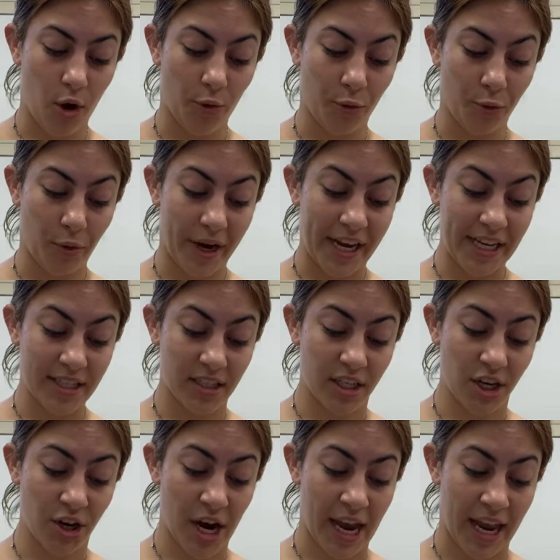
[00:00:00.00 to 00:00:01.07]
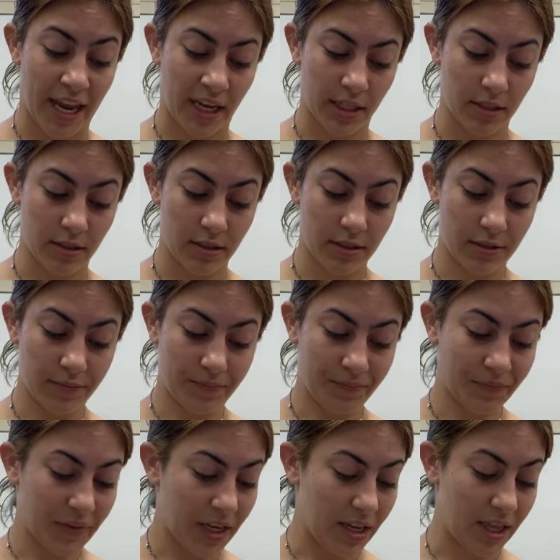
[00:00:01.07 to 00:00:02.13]
"Raise your hands."
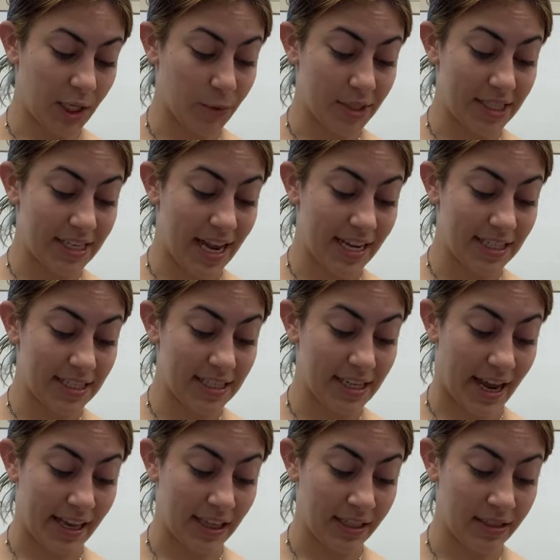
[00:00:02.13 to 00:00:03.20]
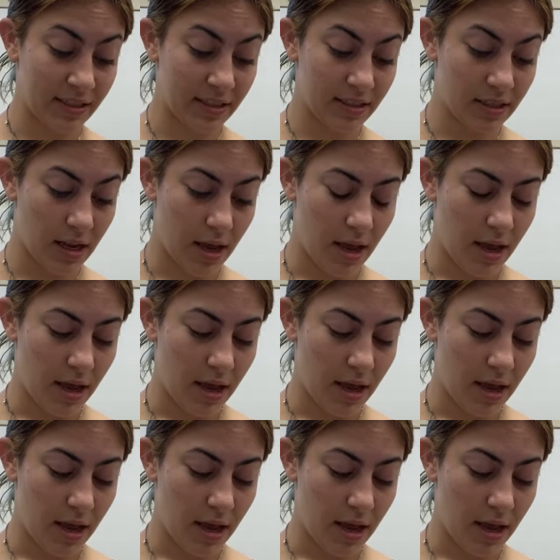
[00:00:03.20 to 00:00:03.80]
There was tense silence.